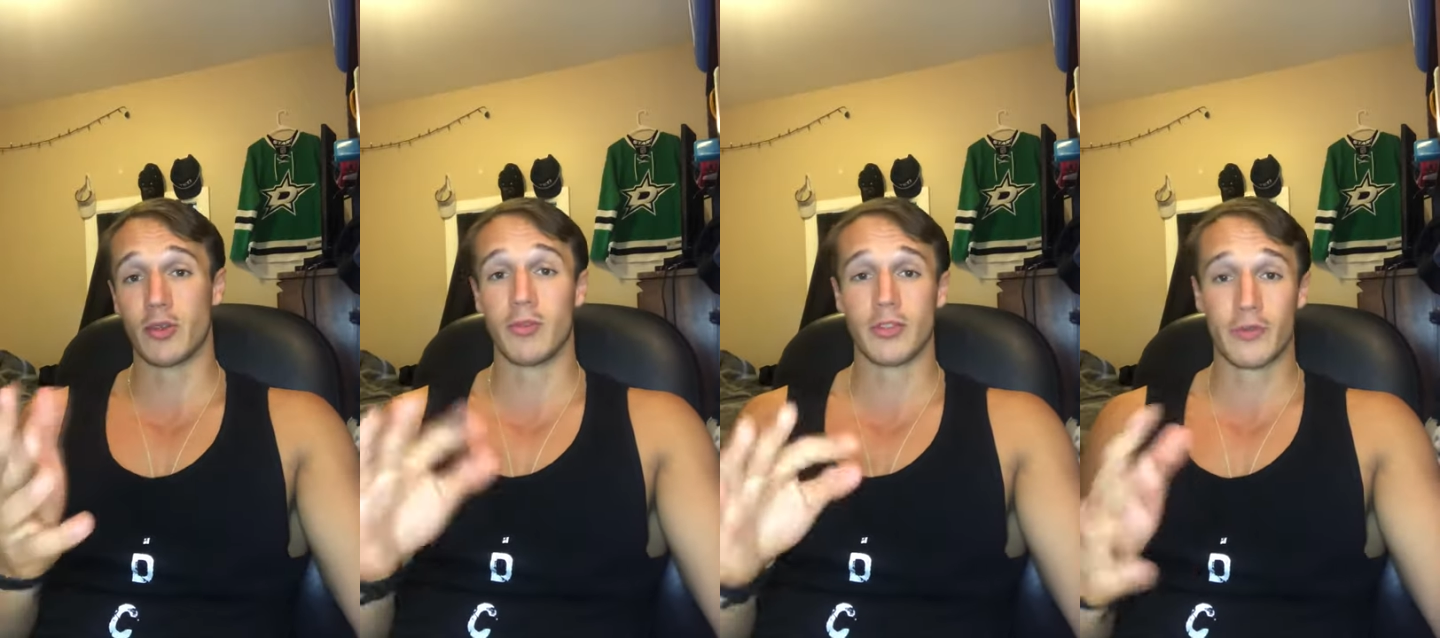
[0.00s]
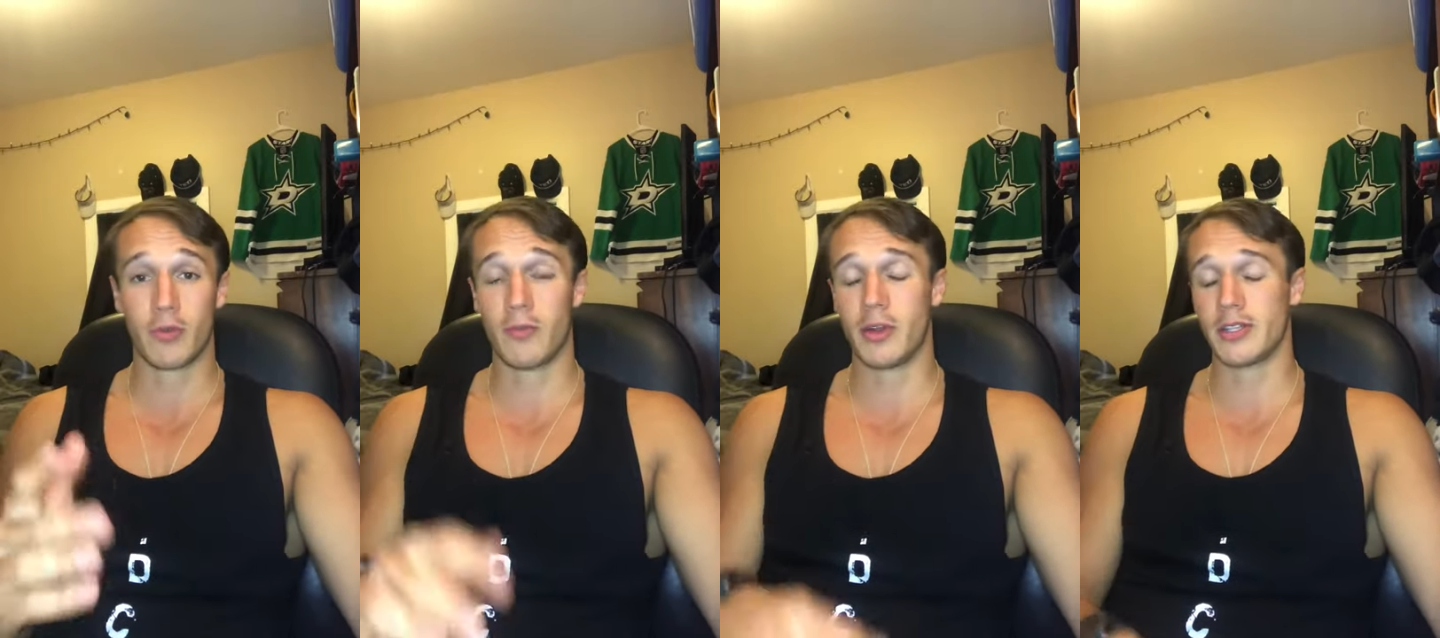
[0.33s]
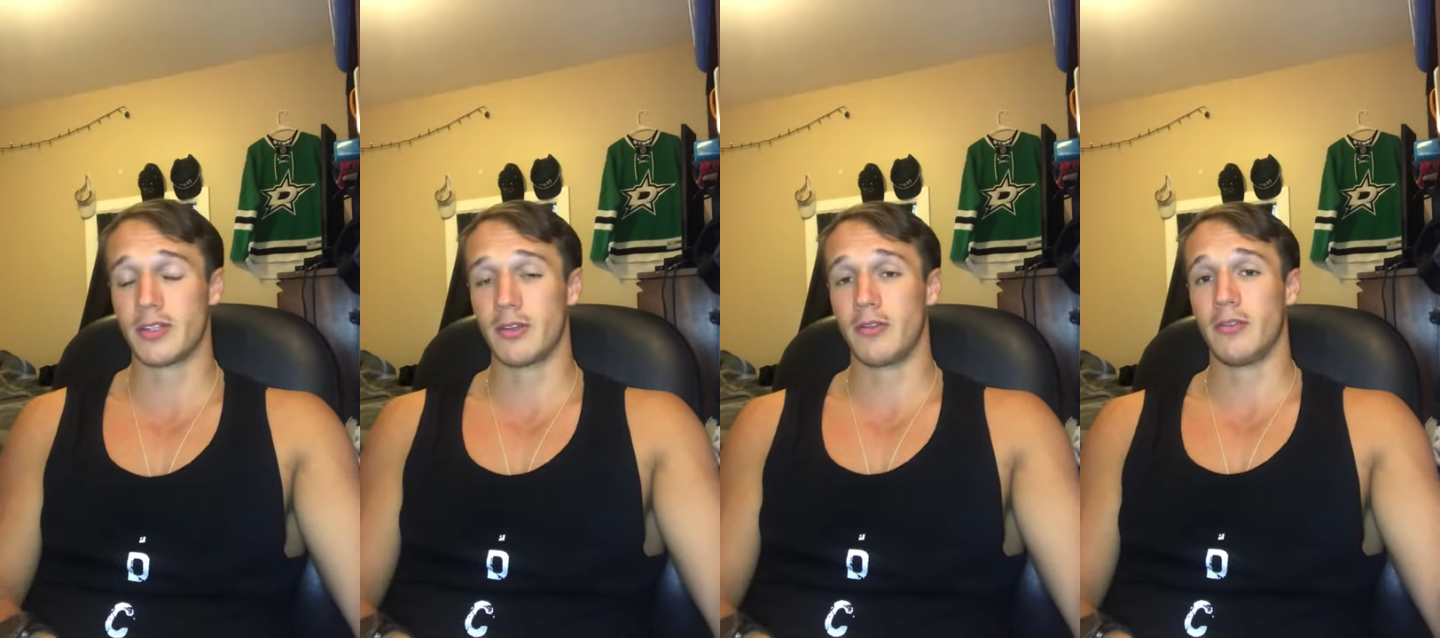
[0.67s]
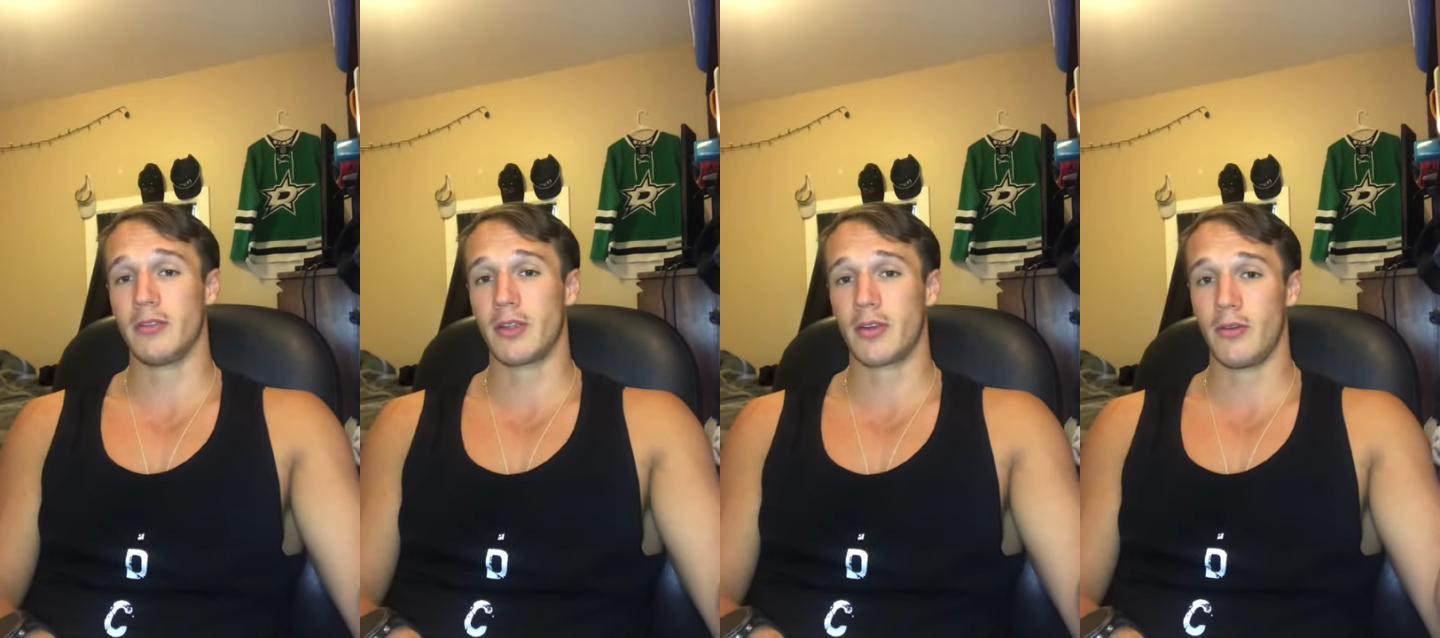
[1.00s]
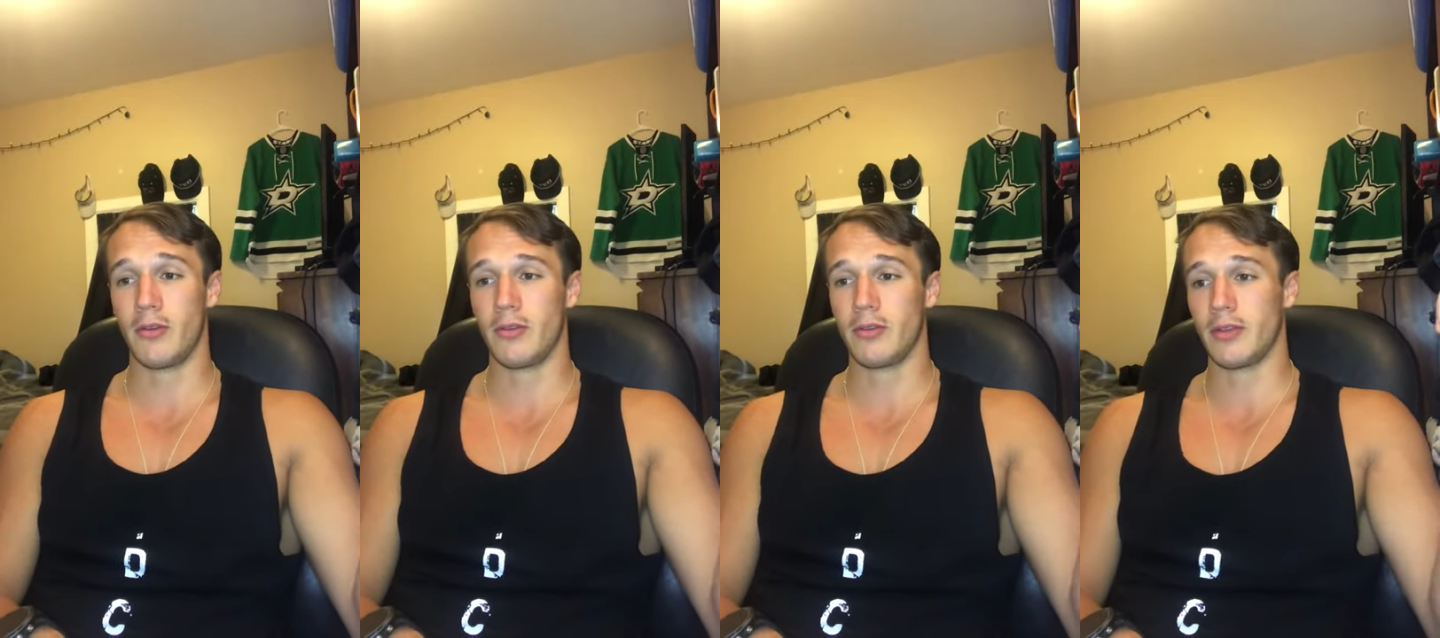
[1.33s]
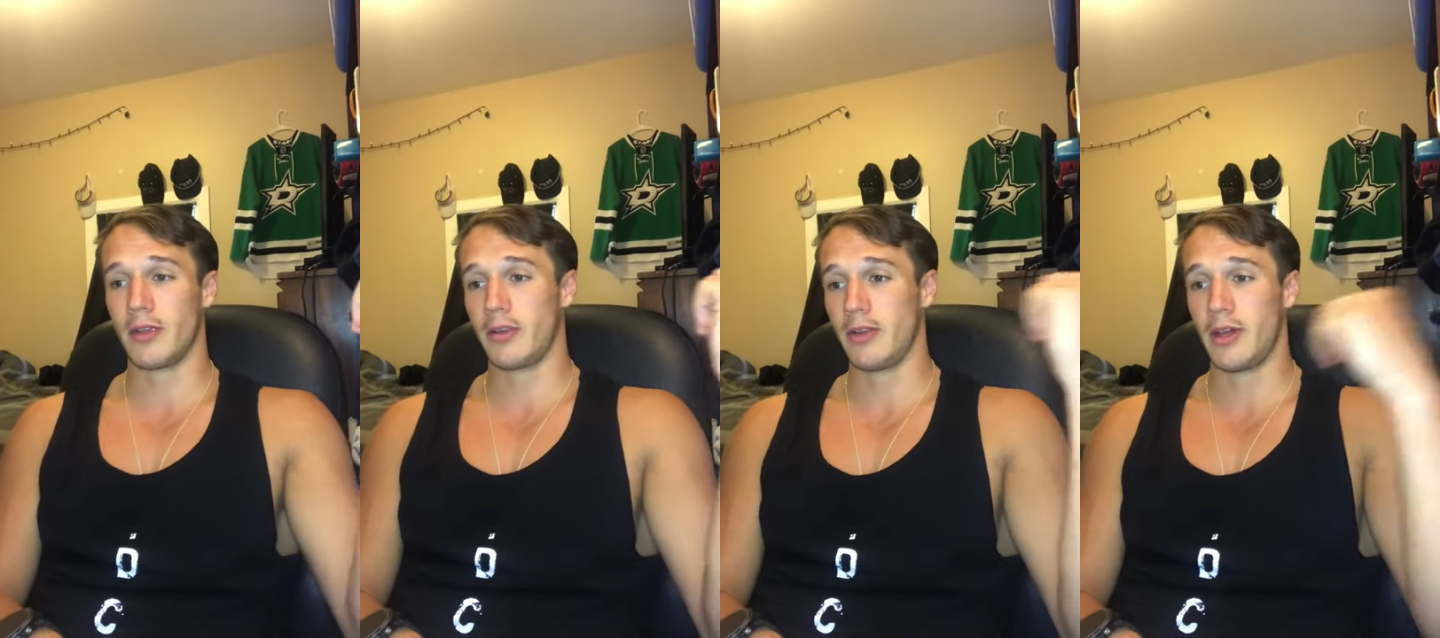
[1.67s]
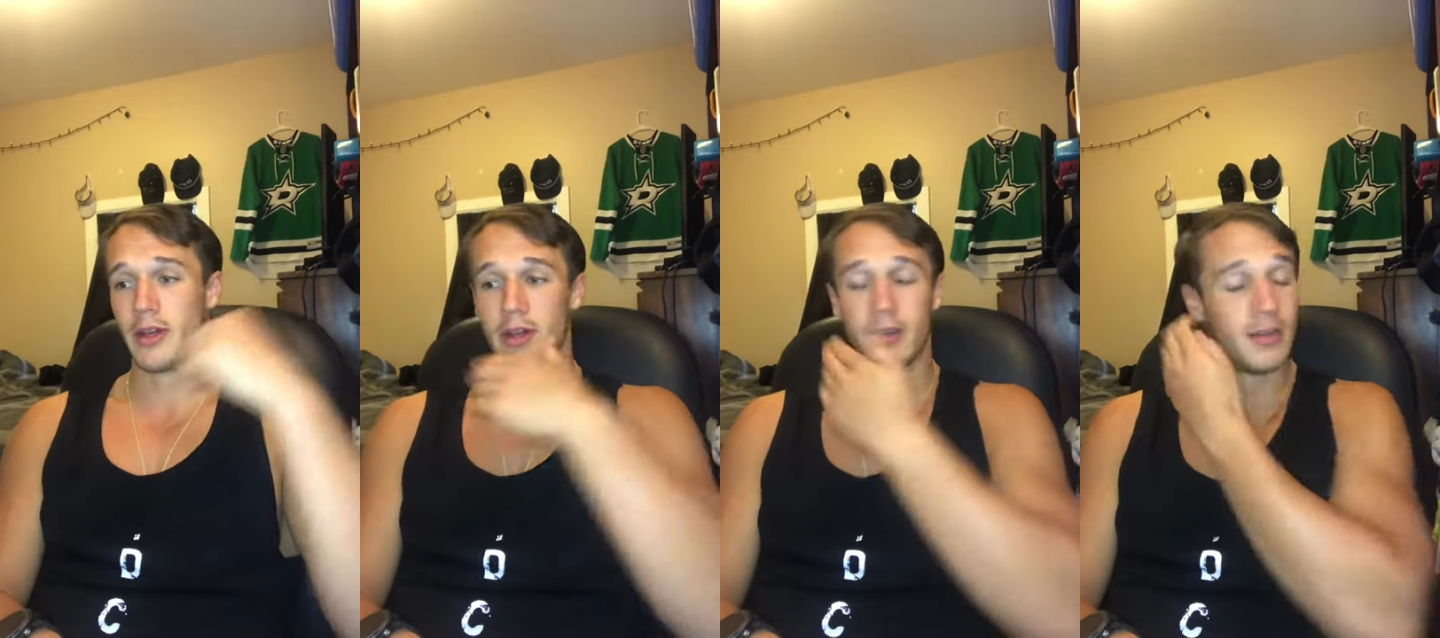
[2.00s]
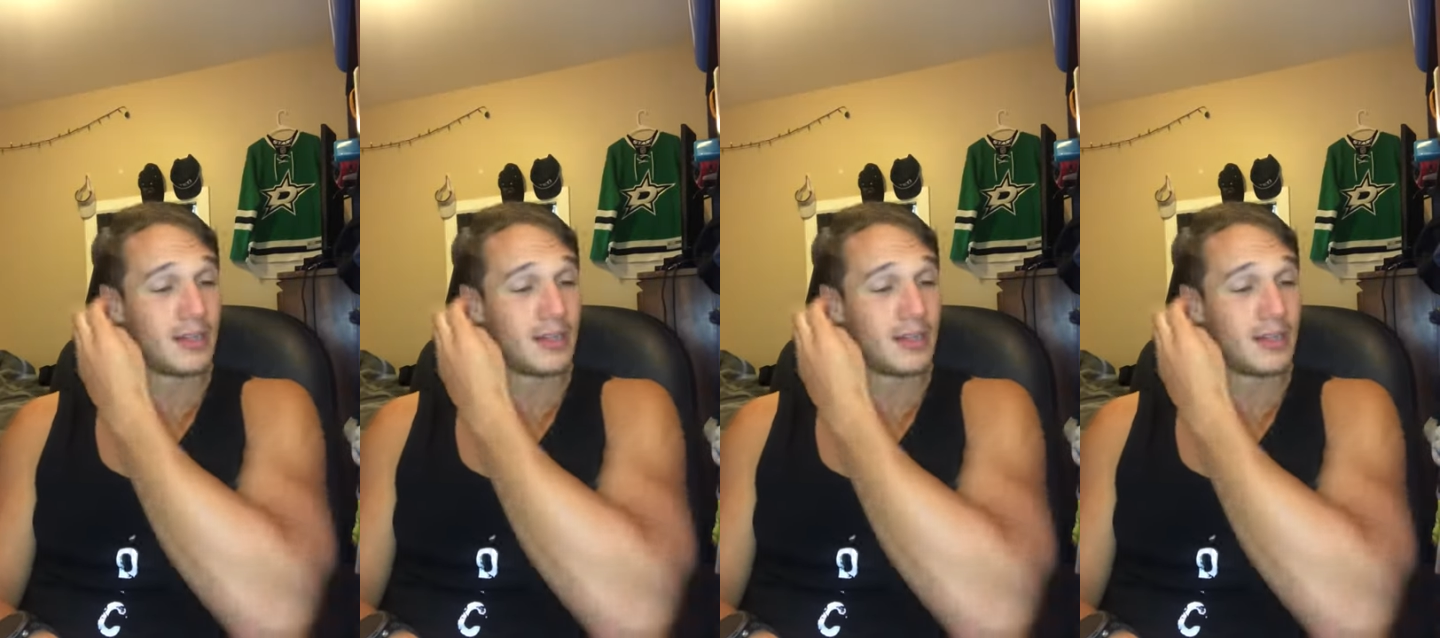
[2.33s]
almost four months, little little little uh,